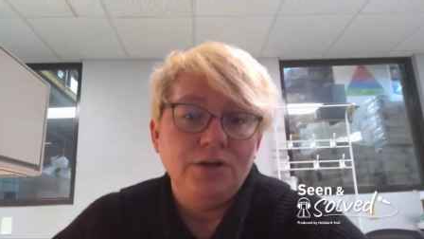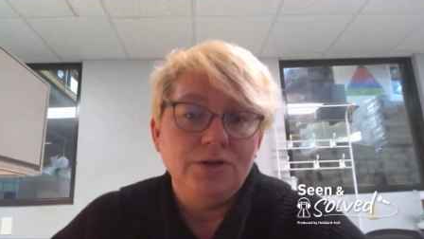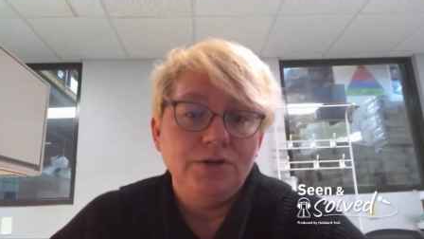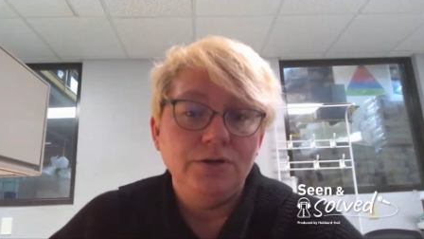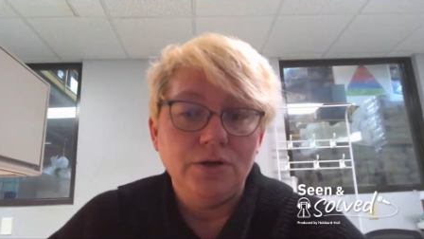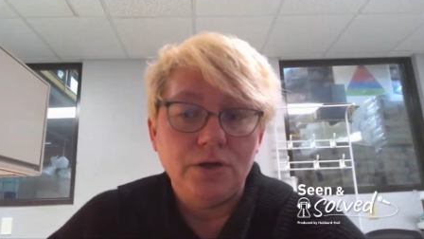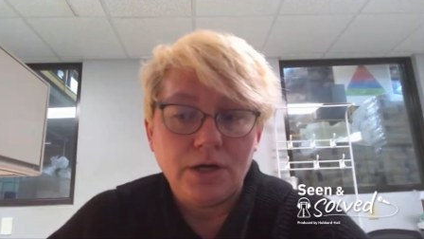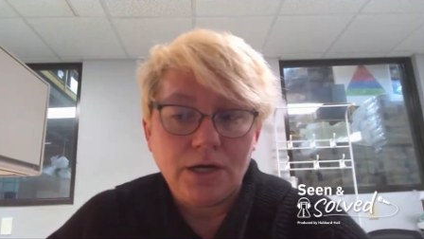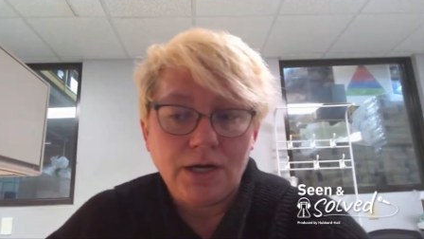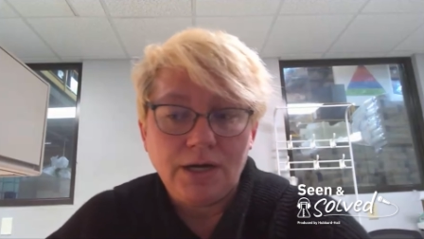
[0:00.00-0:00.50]

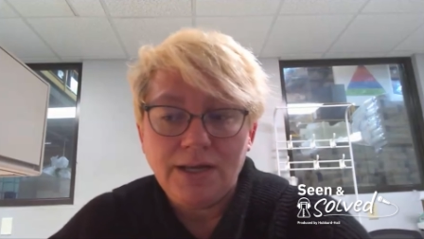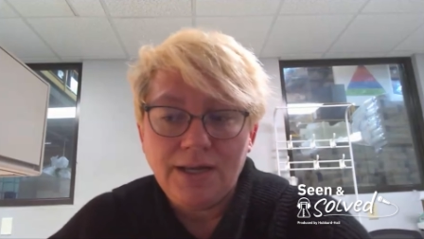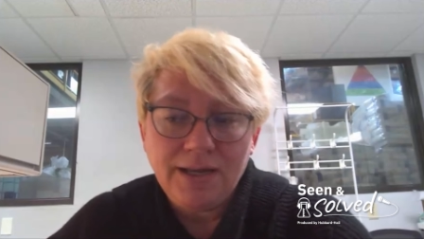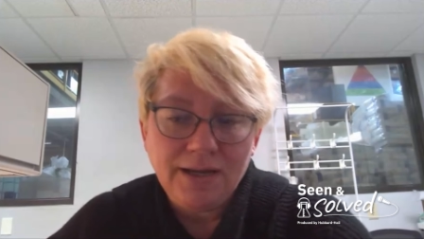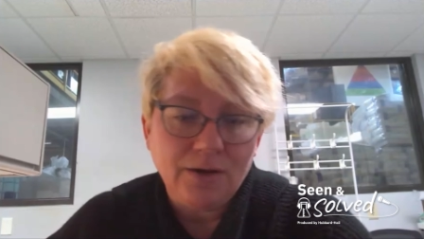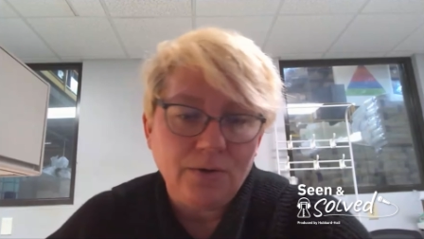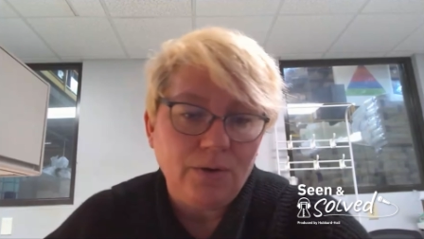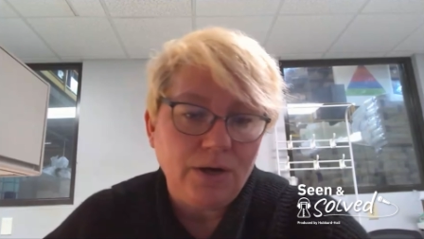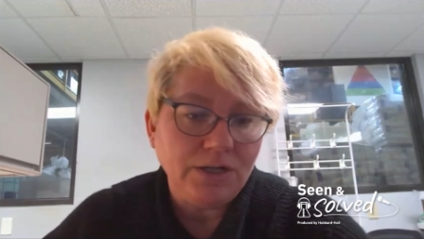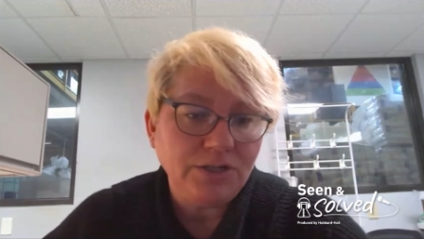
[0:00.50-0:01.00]
you're going to
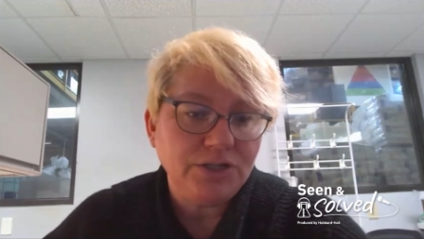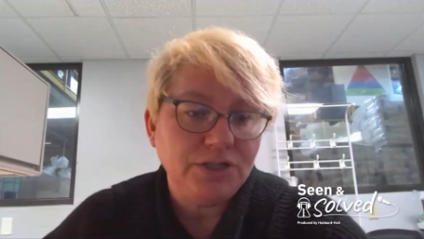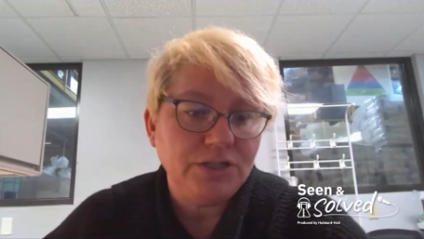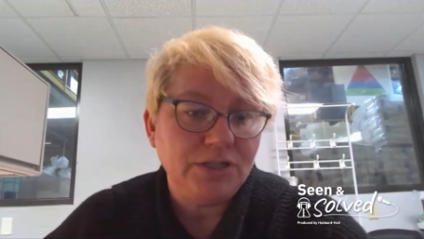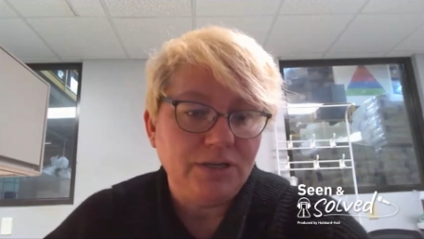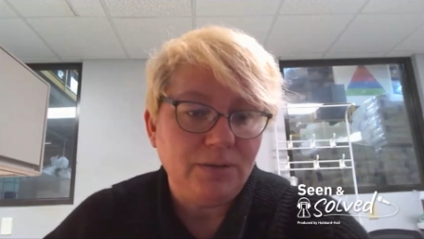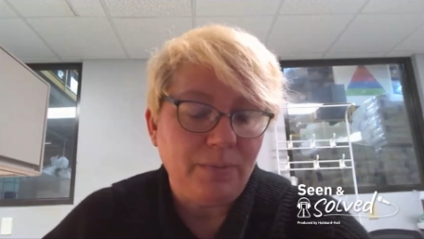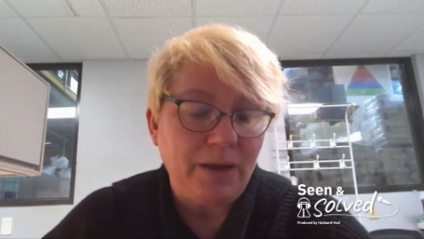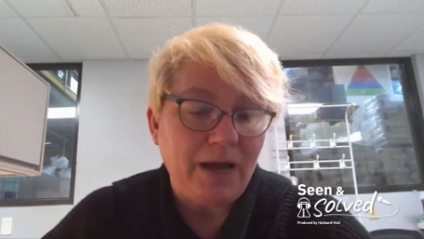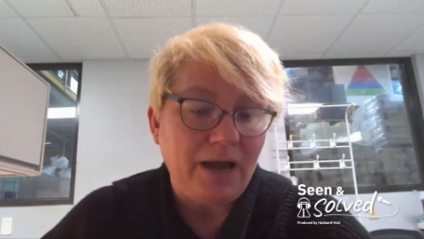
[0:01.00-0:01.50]
get
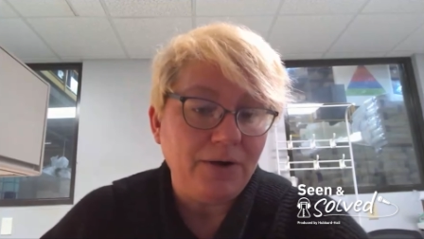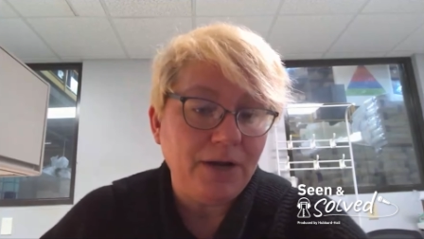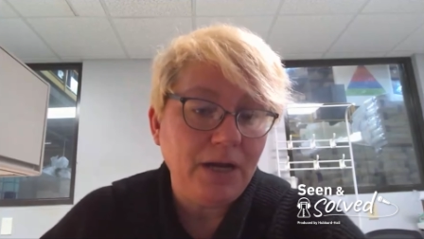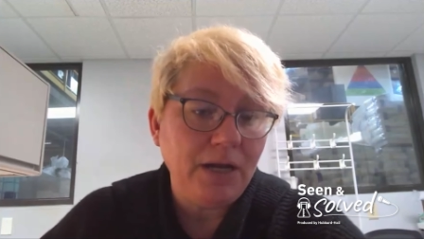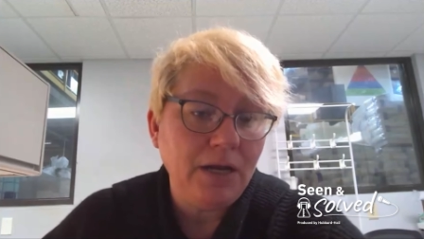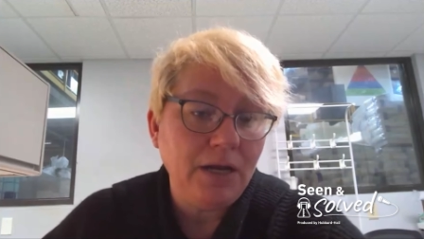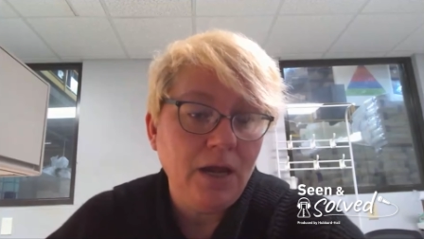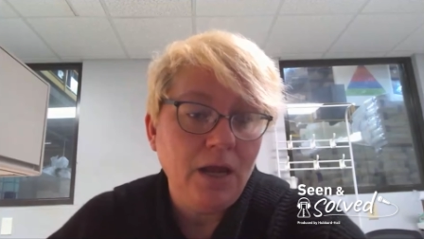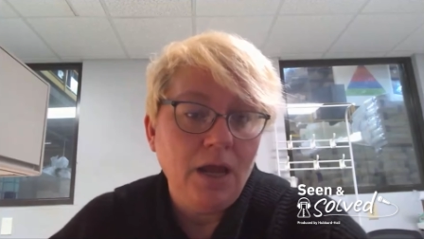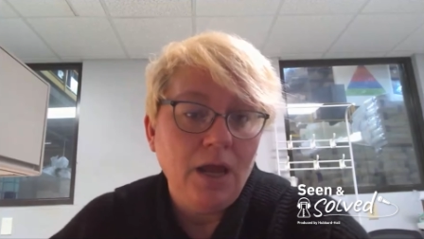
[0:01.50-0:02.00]
questioned about
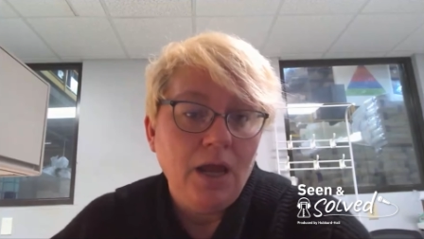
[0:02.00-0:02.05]
it.